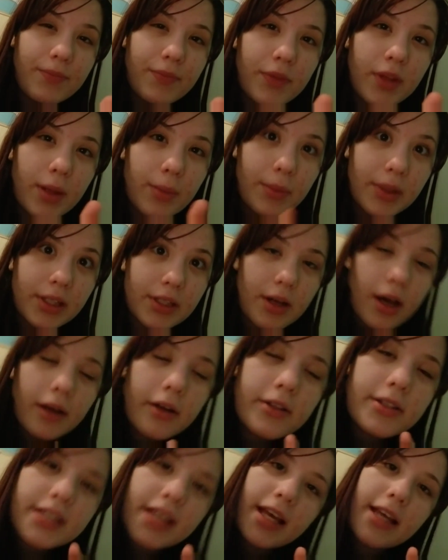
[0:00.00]
McDonald's
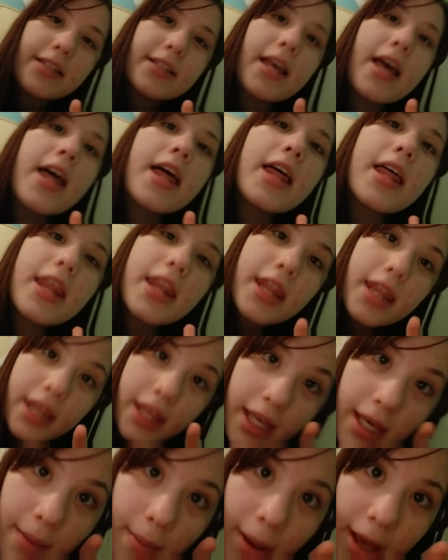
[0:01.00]
has the
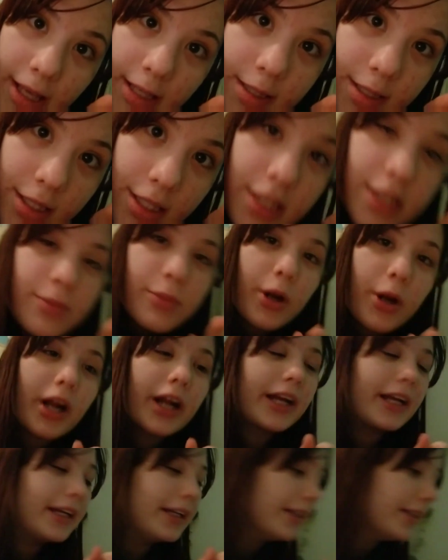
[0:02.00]
best
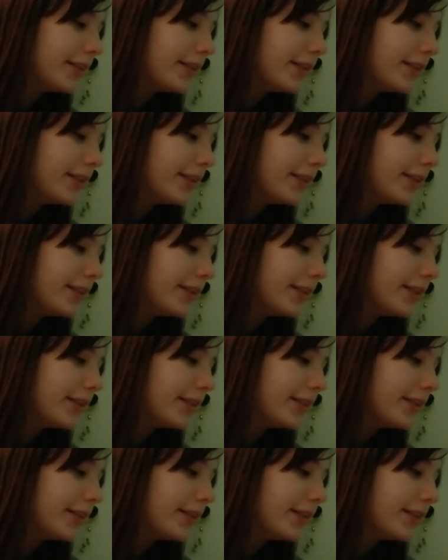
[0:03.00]
Sprite.